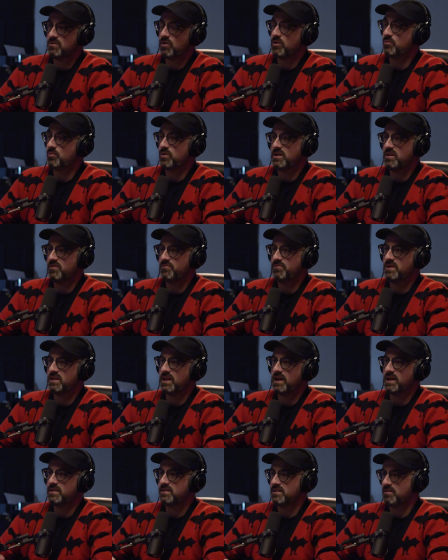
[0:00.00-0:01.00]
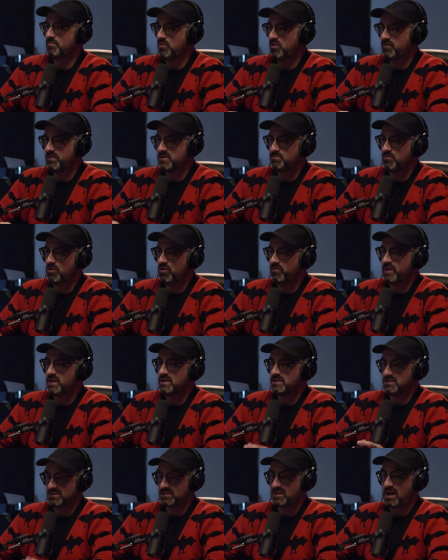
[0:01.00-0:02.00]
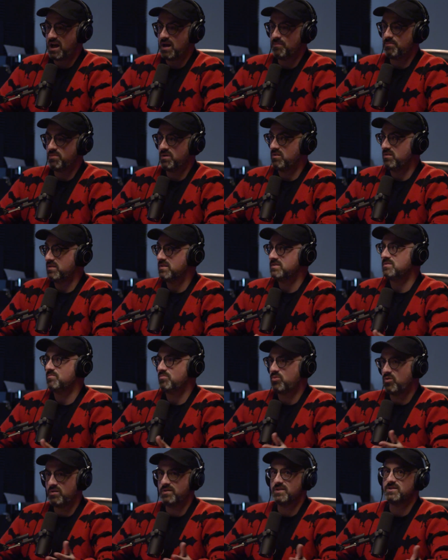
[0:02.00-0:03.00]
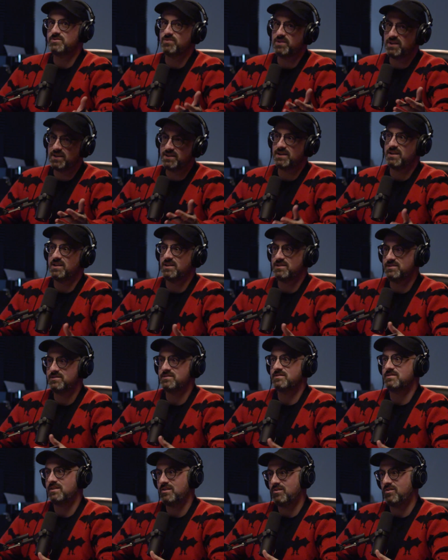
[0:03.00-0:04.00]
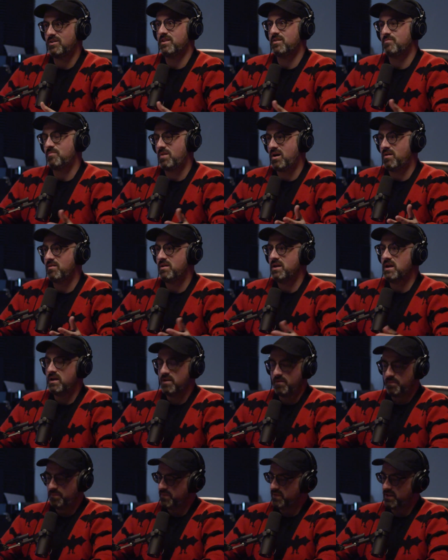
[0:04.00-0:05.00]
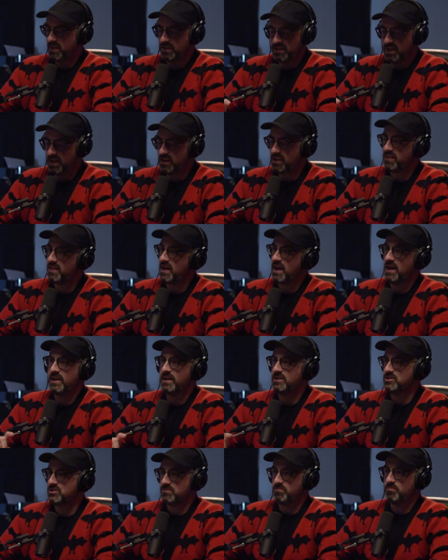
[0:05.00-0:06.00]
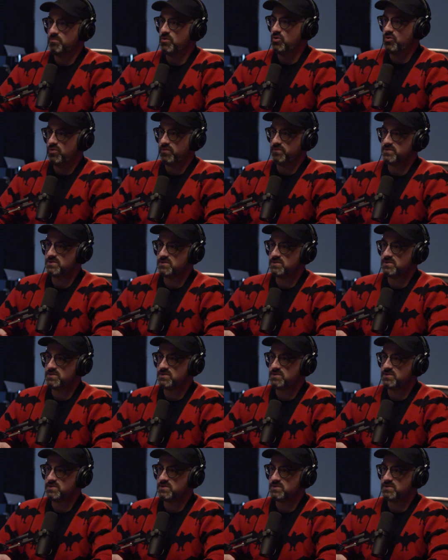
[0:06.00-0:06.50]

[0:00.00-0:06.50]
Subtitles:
Like where you can feel like the movie's moving, stop. Oh, this is important. This is where they tell us, how the mom. None of that. It just moves.